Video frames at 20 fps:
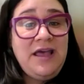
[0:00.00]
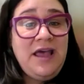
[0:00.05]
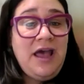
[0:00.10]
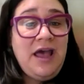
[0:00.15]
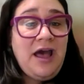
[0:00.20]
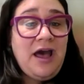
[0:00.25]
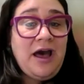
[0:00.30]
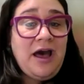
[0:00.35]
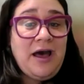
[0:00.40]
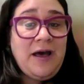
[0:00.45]

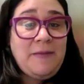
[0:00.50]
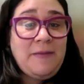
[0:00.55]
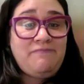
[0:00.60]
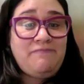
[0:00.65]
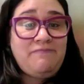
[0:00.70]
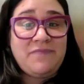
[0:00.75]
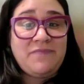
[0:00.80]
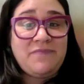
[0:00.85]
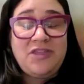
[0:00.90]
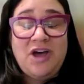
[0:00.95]

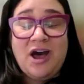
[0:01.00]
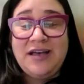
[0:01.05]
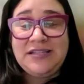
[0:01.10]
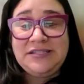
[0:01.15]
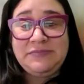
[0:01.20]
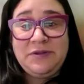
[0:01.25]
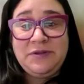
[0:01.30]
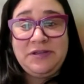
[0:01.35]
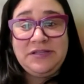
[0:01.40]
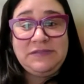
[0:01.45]
The
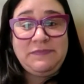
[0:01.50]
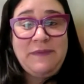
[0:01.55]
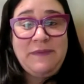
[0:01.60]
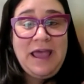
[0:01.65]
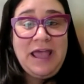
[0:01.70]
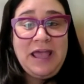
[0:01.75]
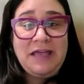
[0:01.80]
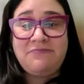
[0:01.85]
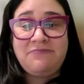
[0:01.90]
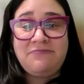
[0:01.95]
hospital is
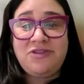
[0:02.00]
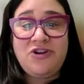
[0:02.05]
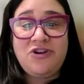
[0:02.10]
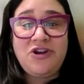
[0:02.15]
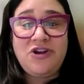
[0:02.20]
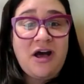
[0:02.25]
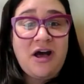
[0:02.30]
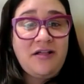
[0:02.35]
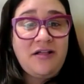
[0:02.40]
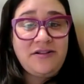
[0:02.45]
paying
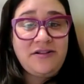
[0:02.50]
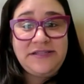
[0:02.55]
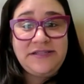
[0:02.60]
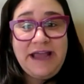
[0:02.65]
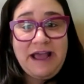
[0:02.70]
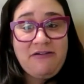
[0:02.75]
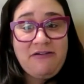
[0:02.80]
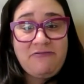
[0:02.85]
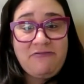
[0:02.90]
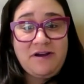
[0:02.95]
$30 an
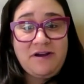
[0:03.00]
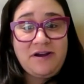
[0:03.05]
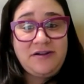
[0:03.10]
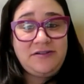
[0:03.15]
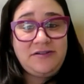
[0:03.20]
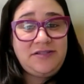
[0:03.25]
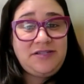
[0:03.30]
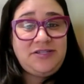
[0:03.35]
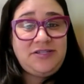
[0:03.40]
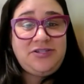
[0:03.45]
hour
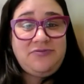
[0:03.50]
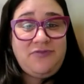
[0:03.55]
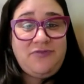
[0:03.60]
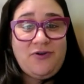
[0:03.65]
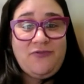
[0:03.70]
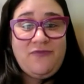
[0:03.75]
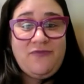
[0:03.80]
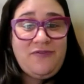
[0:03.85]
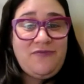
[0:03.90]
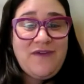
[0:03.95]
to do
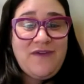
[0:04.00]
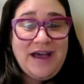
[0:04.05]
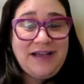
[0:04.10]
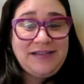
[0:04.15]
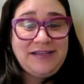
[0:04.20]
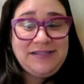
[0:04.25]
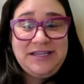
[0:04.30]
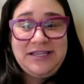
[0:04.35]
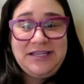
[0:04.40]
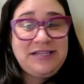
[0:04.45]
COVID
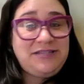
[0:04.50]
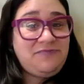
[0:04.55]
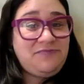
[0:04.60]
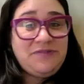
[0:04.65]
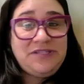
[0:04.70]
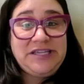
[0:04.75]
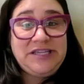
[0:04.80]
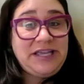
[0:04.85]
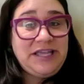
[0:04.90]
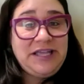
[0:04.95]
vaccine. It's
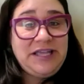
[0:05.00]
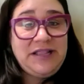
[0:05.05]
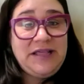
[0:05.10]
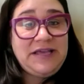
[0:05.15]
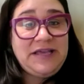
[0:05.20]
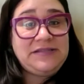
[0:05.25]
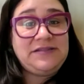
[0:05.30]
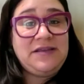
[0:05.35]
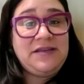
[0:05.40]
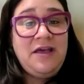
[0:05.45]

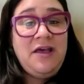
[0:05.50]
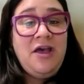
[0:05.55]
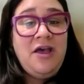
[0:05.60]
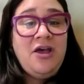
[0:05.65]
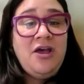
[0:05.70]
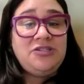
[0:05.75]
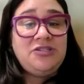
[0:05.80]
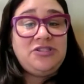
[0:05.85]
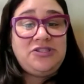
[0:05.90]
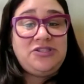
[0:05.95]
ridiculous.
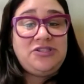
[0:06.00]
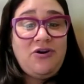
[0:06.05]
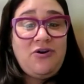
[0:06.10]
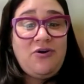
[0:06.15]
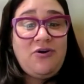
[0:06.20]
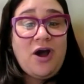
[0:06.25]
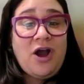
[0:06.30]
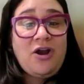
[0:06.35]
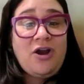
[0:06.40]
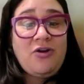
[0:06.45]

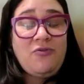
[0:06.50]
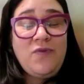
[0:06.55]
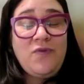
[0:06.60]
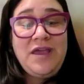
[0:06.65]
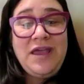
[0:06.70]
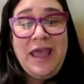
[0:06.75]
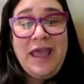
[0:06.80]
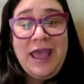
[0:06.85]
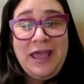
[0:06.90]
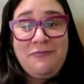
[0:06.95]
So are
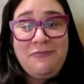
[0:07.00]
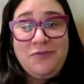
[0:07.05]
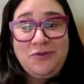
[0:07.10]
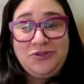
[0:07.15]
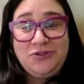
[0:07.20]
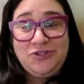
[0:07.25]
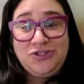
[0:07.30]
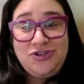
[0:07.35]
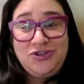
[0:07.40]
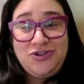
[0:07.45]
we able
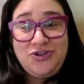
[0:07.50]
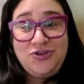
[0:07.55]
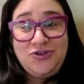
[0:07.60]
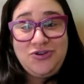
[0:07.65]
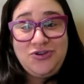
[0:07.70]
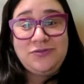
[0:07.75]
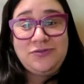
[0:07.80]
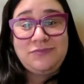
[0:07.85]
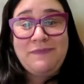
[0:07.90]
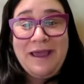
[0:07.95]
to
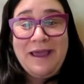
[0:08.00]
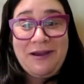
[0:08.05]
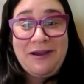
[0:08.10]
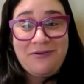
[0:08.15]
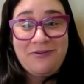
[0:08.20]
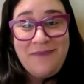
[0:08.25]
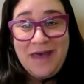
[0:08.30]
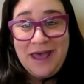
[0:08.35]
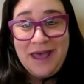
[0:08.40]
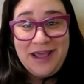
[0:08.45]
use
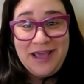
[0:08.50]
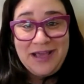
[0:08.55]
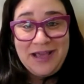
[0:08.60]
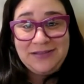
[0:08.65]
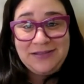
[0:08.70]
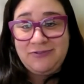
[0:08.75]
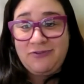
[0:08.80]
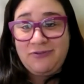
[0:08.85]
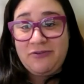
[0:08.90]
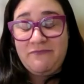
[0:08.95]

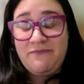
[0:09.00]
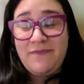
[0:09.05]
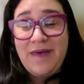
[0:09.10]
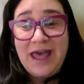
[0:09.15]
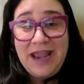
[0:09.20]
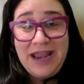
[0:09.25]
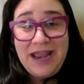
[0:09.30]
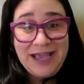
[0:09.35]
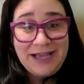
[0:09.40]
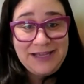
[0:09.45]
paramedics or
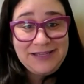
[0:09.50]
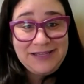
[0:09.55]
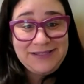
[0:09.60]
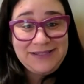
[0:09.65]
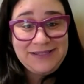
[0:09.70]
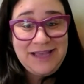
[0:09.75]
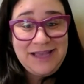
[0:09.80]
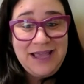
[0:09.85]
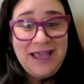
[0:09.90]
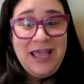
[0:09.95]

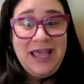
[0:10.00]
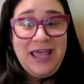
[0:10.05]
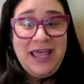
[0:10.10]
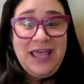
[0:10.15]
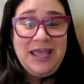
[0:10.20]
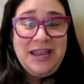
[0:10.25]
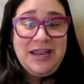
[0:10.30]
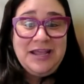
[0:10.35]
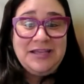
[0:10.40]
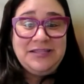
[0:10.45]
medics
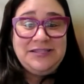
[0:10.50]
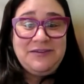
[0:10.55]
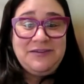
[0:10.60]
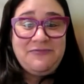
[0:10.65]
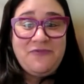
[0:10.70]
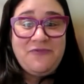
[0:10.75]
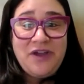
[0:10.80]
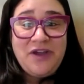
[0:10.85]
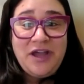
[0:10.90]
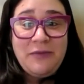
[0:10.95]
in a
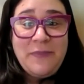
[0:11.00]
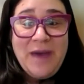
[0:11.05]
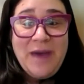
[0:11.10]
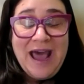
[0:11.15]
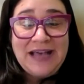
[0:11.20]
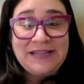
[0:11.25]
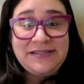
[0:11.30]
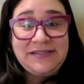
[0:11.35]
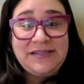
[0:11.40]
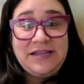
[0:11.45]
different
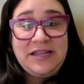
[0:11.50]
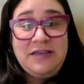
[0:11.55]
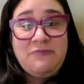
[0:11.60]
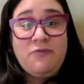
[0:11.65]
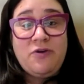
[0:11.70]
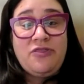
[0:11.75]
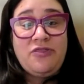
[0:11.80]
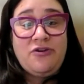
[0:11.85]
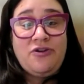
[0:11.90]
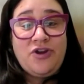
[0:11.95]
capacity
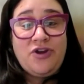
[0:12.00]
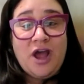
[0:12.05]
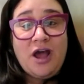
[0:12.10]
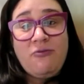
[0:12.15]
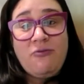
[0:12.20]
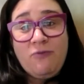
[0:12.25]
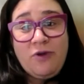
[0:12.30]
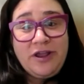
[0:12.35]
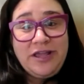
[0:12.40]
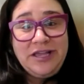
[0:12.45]
where they're
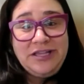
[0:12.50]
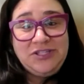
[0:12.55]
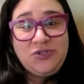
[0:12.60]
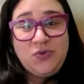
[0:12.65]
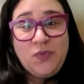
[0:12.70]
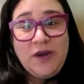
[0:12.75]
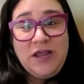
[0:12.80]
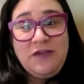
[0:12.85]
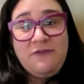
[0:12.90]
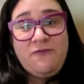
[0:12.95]
not working
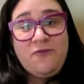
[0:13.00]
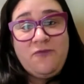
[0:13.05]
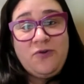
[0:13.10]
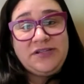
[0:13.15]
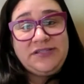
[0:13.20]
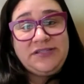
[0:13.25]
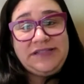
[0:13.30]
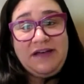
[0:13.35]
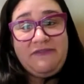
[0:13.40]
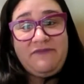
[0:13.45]

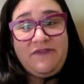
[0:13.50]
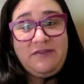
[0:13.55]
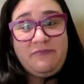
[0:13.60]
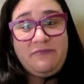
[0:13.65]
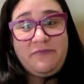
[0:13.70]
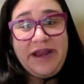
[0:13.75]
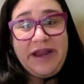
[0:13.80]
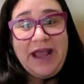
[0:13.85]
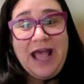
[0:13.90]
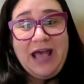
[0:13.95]
24/7,
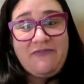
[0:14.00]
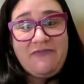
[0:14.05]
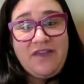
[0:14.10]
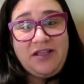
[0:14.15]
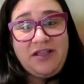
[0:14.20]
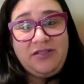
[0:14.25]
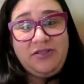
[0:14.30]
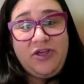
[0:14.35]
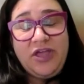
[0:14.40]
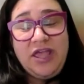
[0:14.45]
but
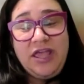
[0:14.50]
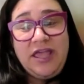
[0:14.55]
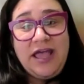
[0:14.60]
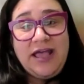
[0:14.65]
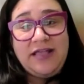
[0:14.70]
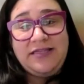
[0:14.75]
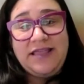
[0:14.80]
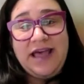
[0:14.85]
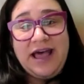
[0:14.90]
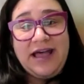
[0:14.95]
looking
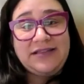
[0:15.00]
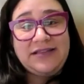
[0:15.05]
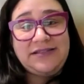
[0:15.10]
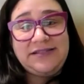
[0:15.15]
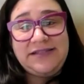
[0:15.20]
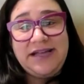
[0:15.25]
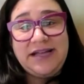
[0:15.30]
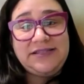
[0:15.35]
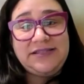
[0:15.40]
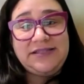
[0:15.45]
at that
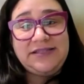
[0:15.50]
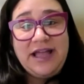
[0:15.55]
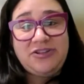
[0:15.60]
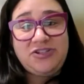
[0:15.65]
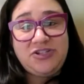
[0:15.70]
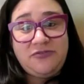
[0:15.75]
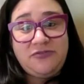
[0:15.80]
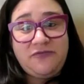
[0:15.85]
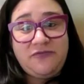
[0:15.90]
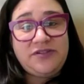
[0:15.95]
set
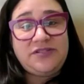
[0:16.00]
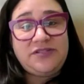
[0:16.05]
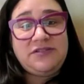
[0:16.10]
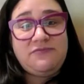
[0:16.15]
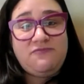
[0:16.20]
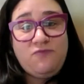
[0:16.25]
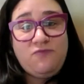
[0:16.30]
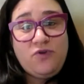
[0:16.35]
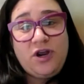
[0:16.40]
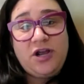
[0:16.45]
schedule for
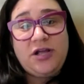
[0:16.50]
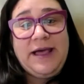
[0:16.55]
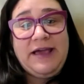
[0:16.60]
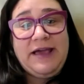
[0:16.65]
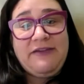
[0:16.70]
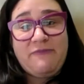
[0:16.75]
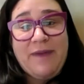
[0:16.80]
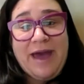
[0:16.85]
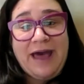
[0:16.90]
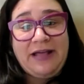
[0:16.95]
some
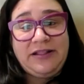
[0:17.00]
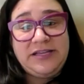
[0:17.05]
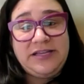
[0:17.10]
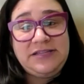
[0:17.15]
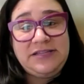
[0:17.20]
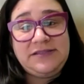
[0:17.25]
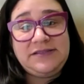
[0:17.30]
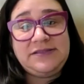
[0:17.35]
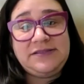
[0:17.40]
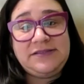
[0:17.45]
work-life
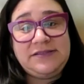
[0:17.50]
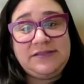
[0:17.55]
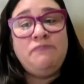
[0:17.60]
balance?